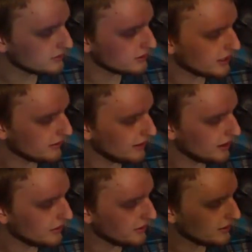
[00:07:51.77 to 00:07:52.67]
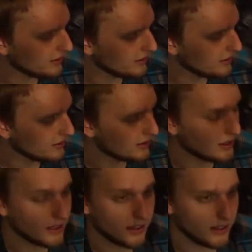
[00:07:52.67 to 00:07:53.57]
Save that one.
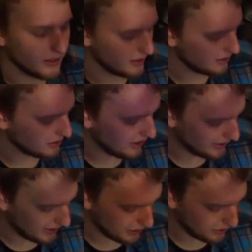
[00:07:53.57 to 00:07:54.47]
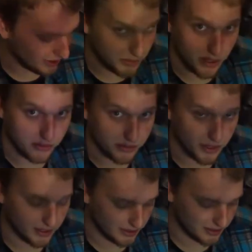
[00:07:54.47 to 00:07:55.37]
So now I got three modes in
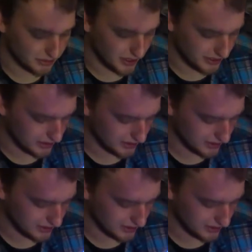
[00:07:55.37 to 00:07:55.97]
my custom bank.